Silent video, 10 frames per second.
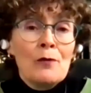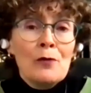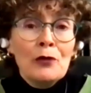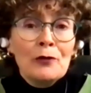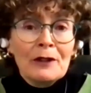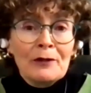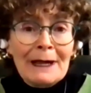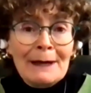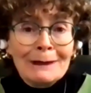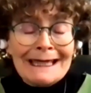movement of
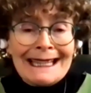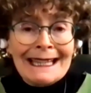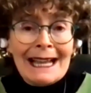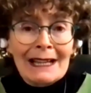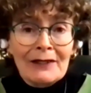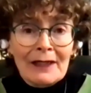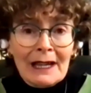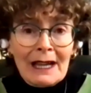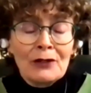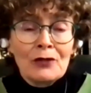people in and out of the
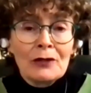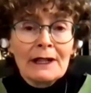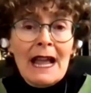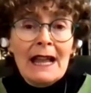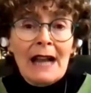country. And